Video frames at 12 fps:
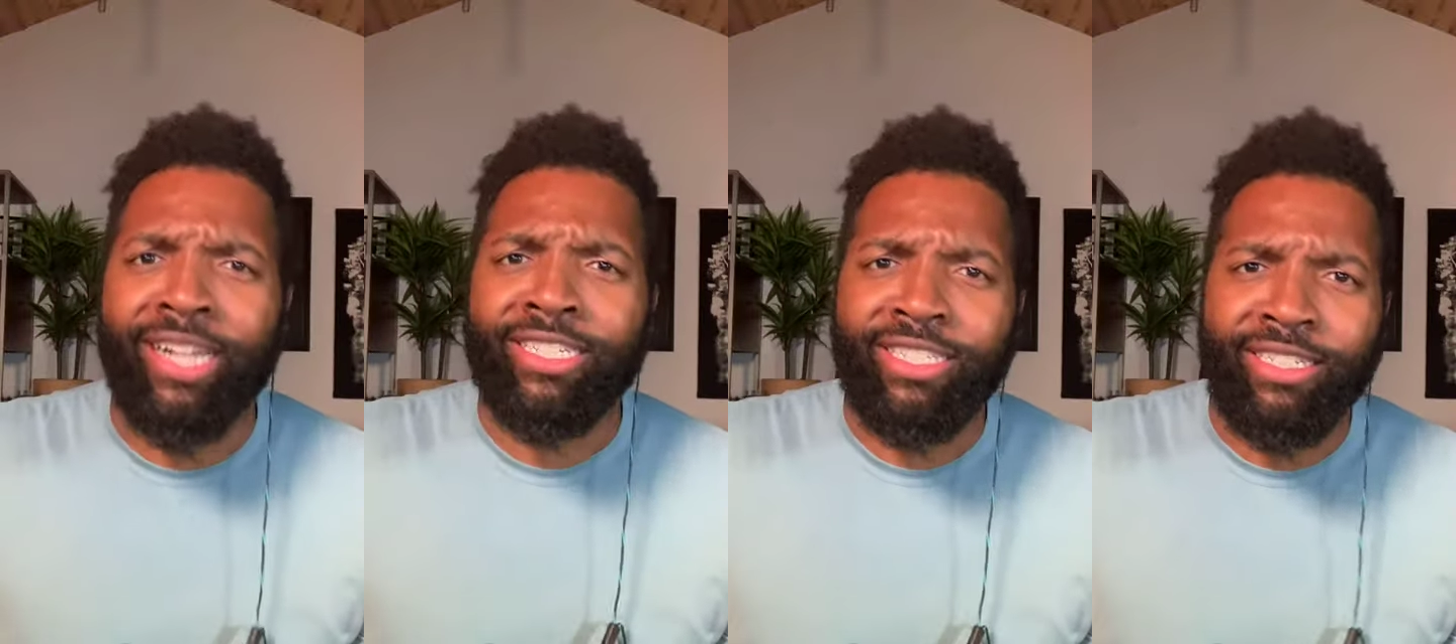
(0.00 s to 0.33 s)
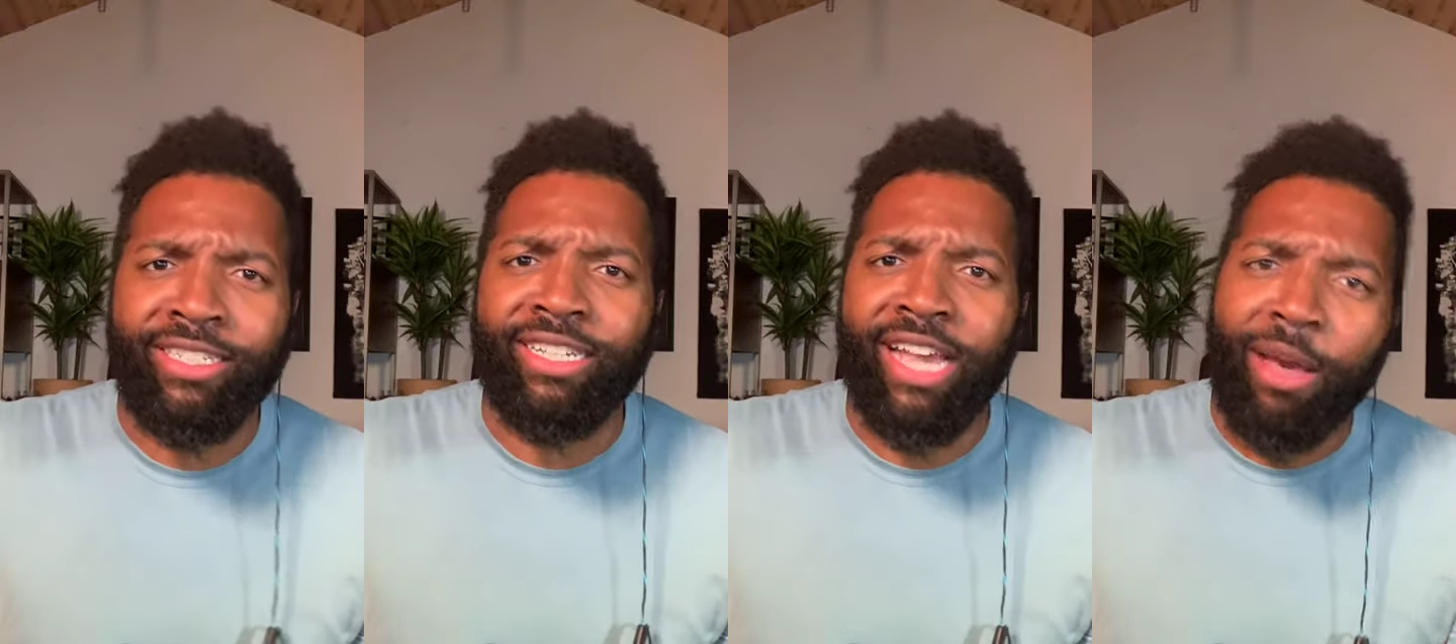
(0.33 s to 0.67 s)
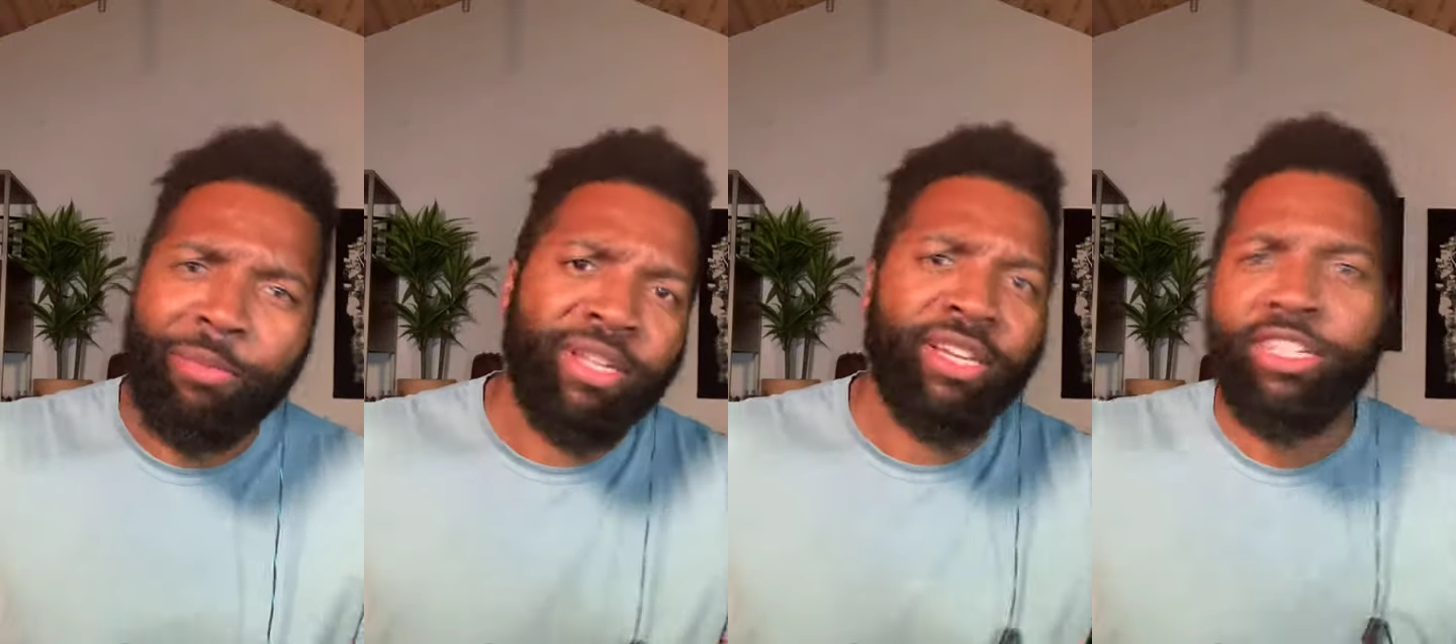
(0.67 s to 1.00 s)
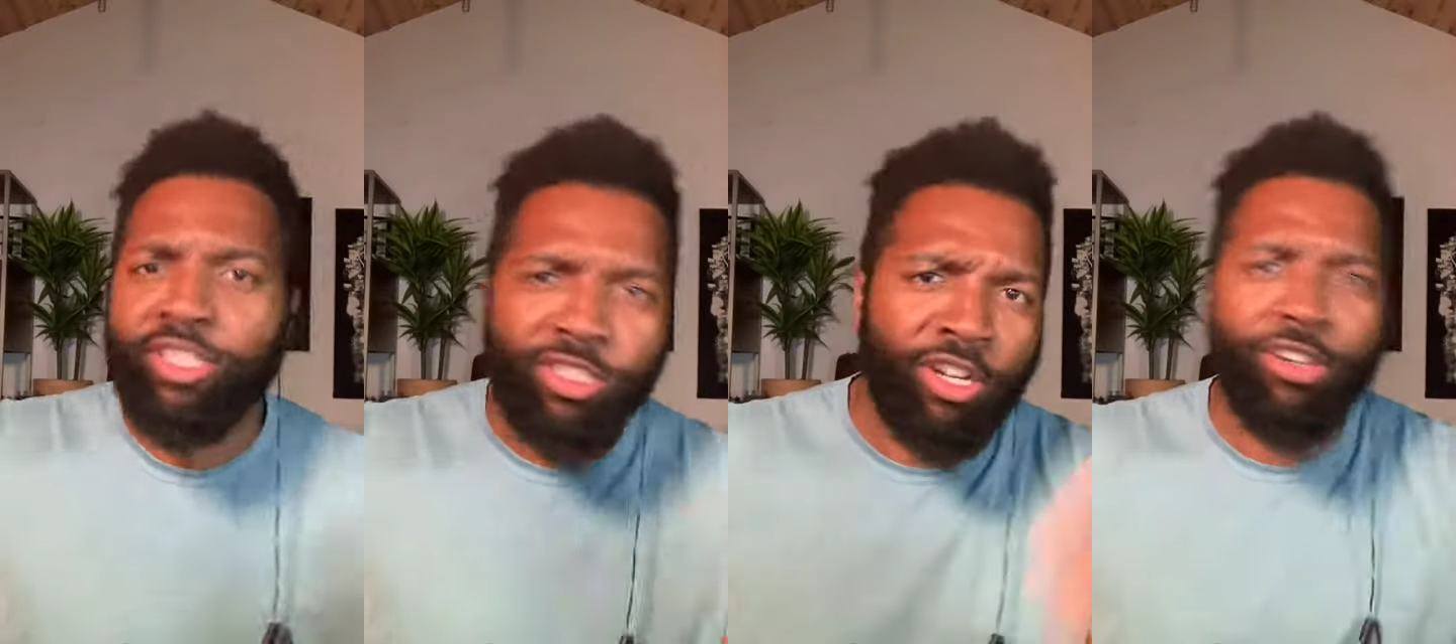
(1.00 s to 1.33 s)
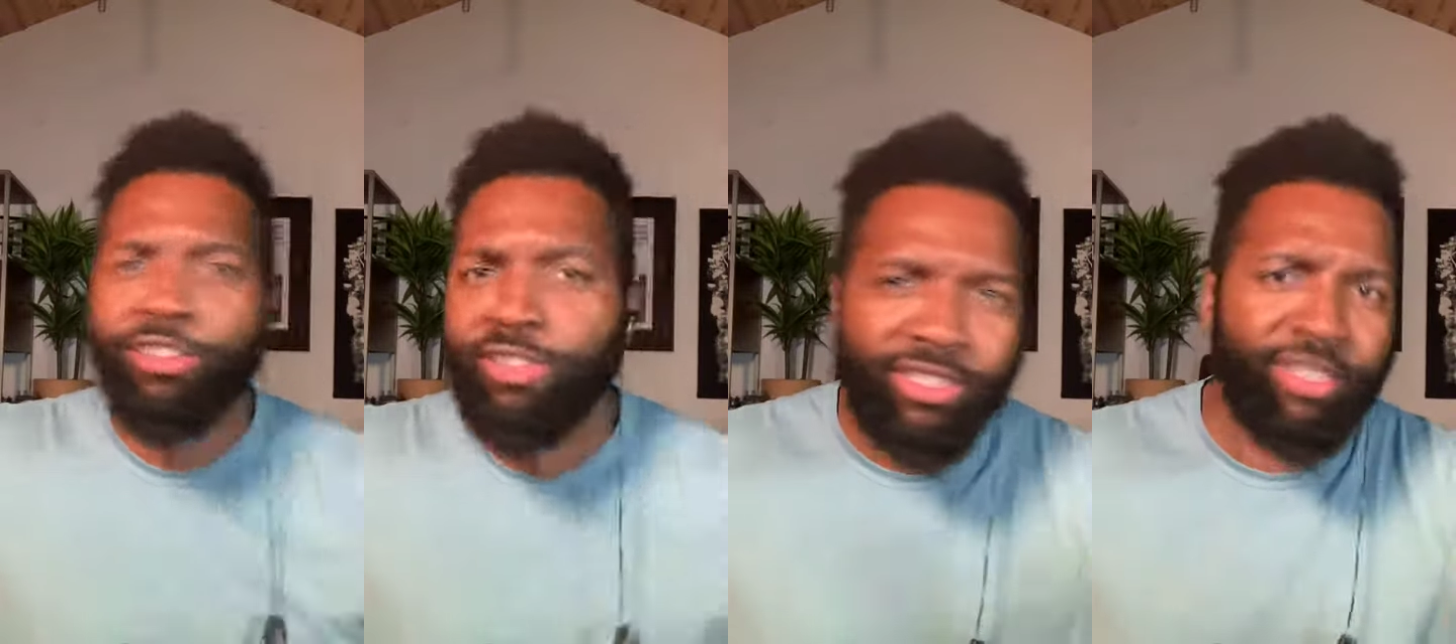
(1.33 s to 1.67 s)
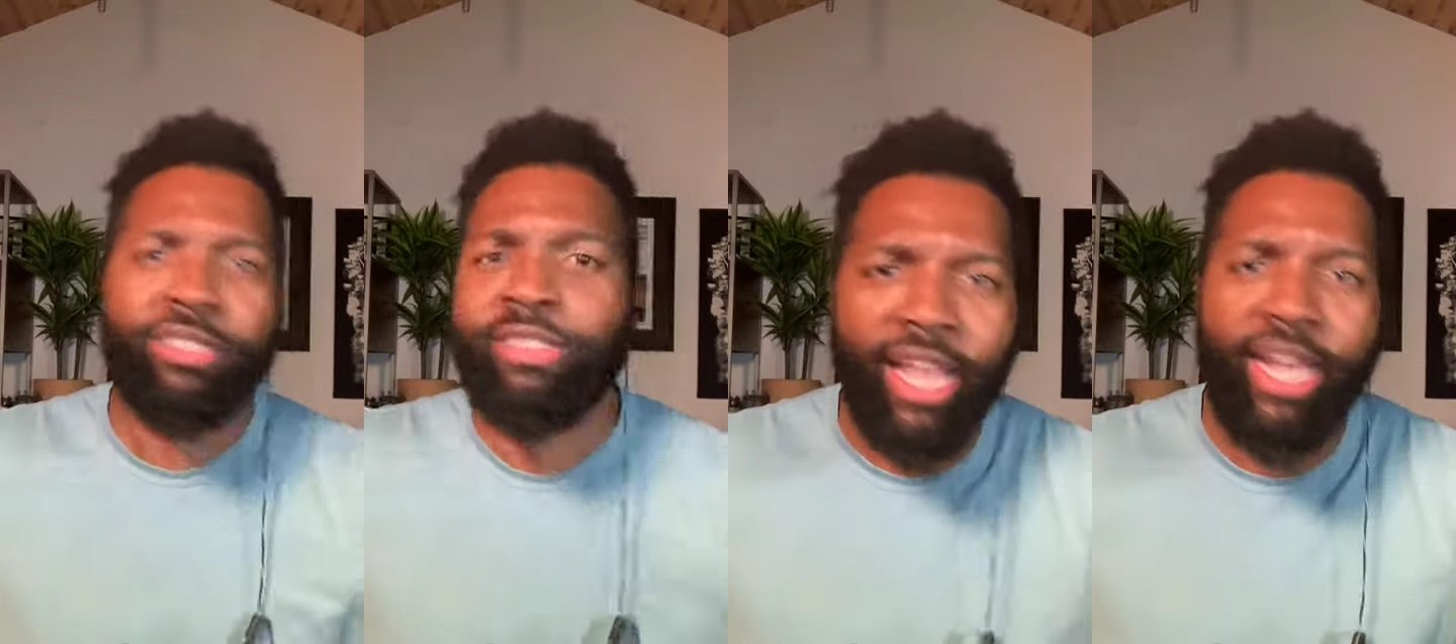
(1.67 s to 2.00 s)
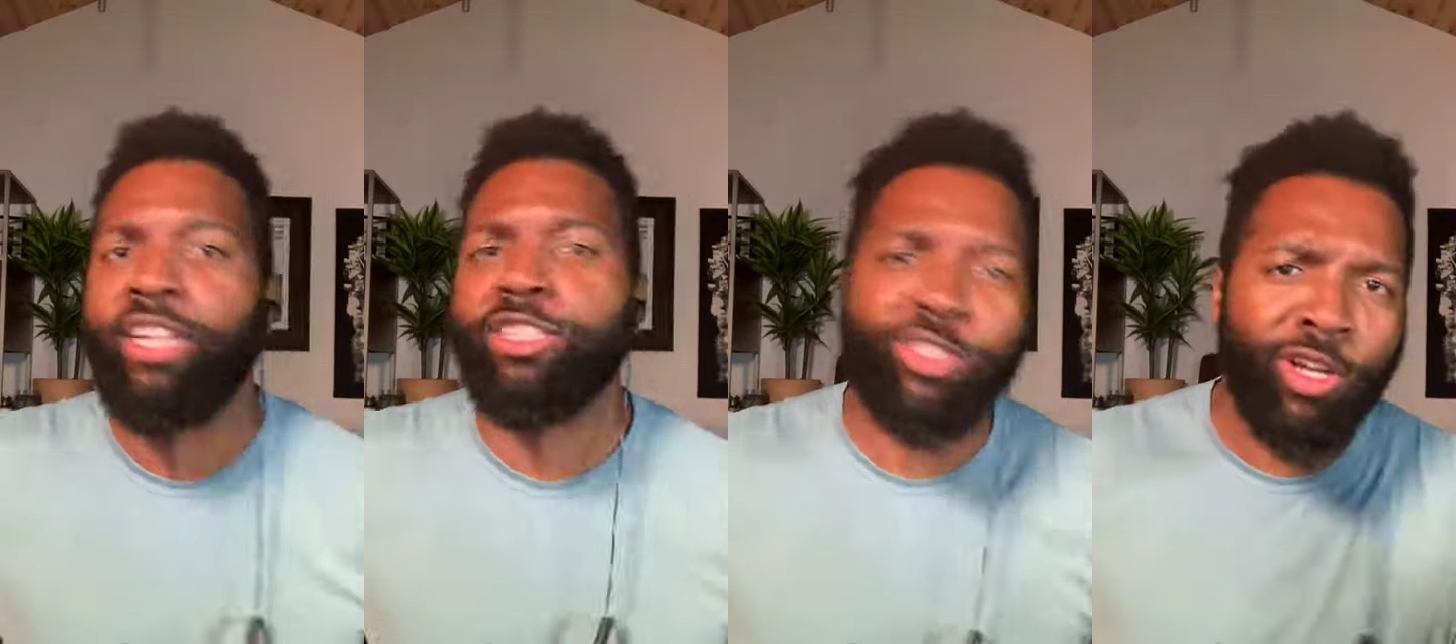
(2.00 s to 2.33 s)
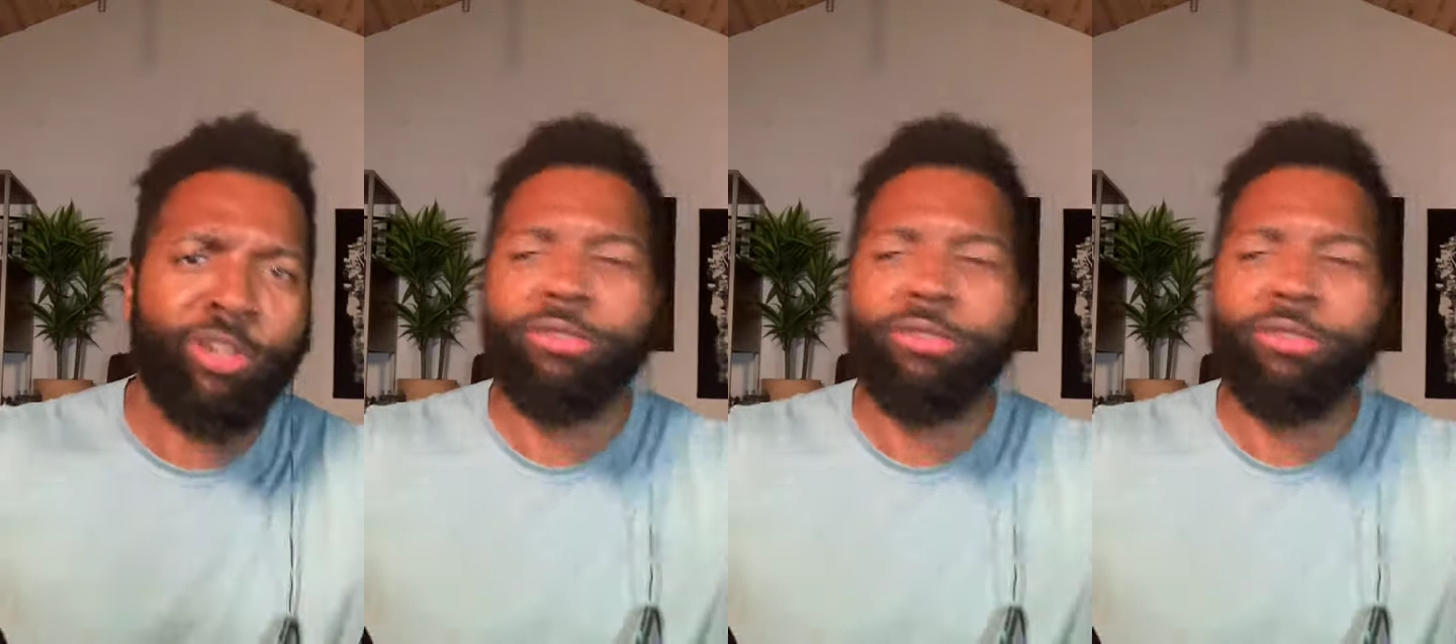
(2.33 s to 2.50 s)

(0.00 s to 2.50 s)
a certain way, a certain